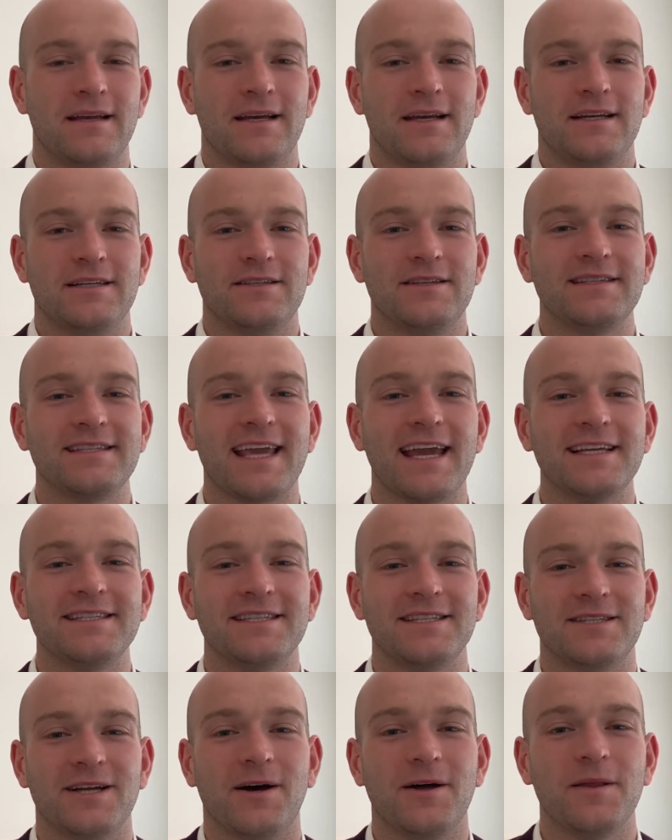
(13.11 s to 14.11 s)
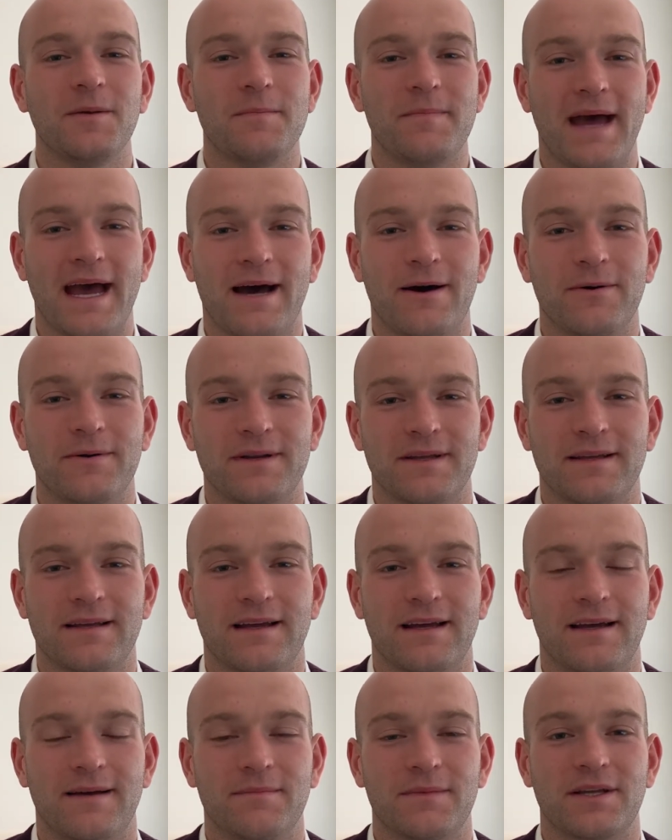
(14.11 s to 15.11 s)
So this case is all about
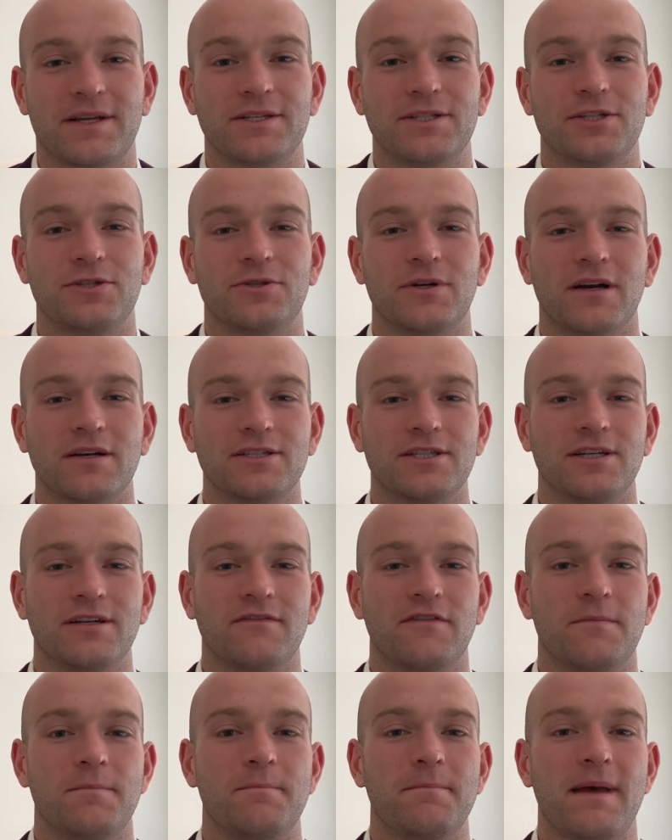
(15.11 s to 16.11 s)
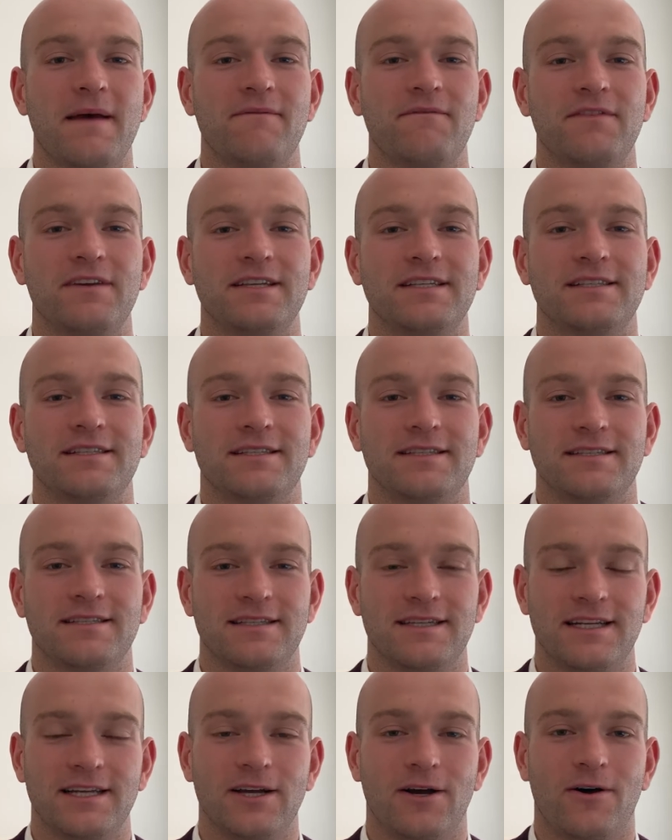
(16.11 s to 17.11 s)
the construction of a Memphis
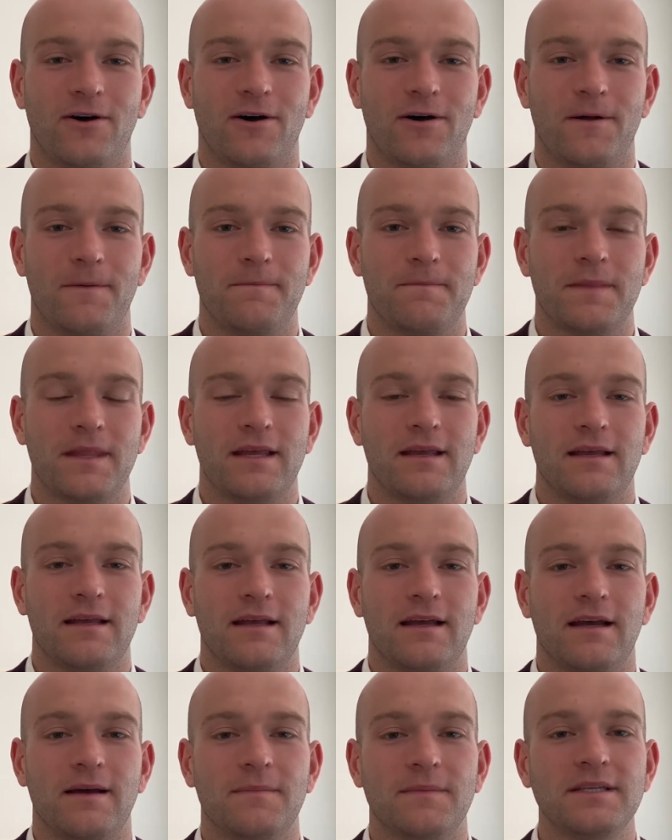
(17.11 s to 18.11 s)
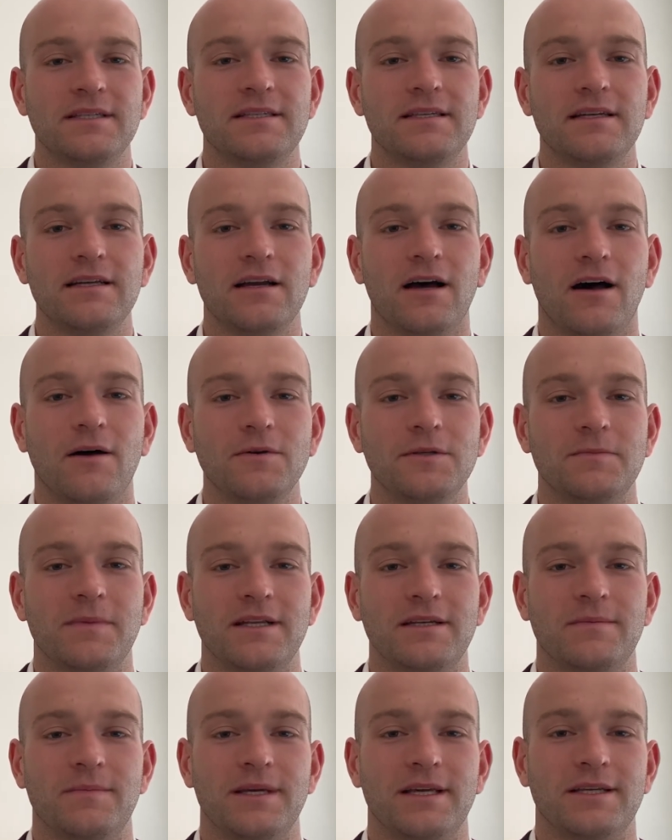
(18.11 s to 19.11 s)
City Hall. This City Hall was
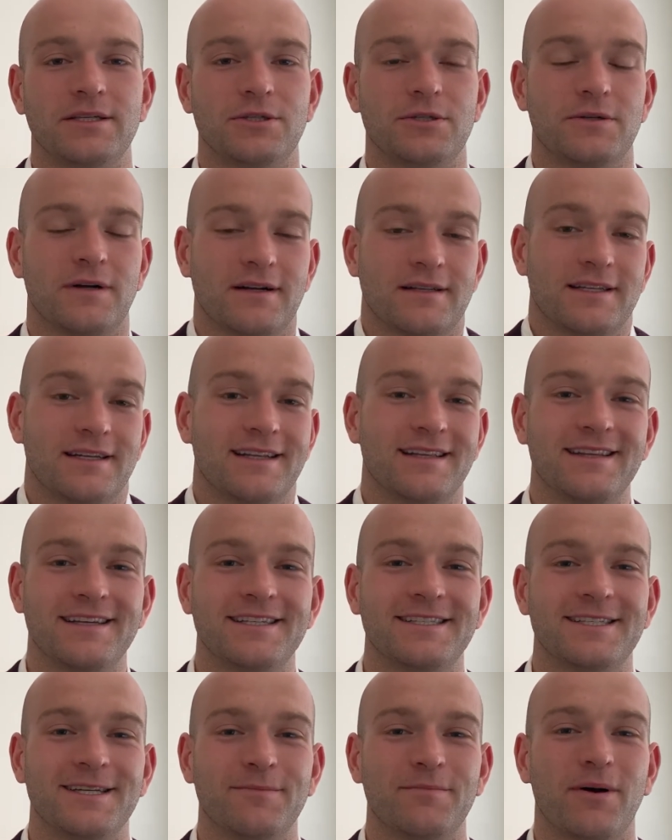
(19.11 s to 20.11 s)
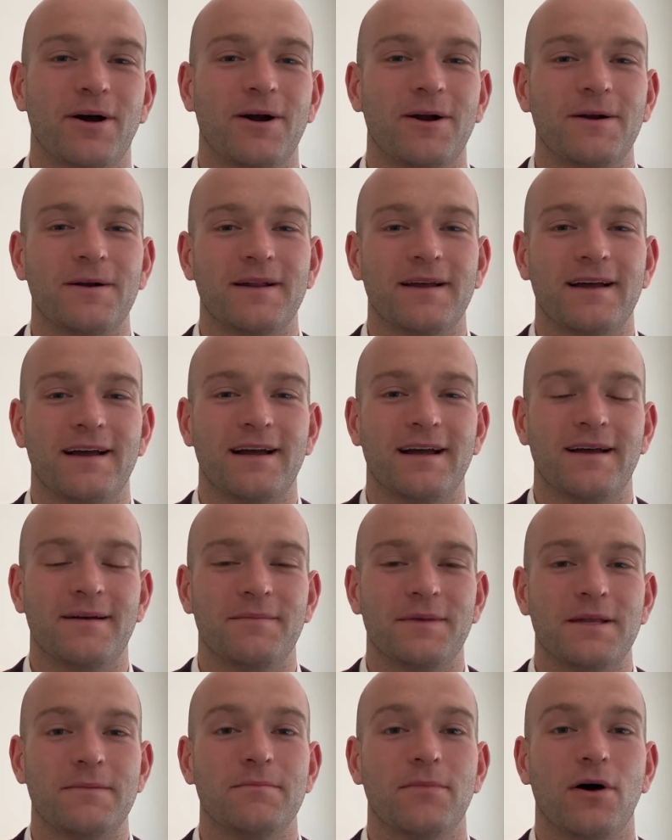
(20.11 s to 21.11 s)
meant to be constructed, at least in part,
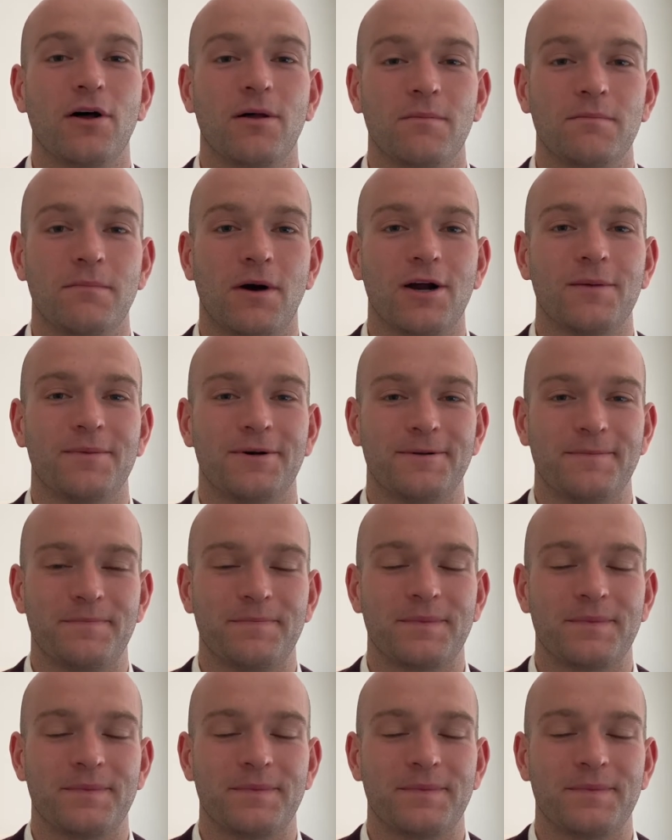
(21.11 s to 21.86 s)
in marble.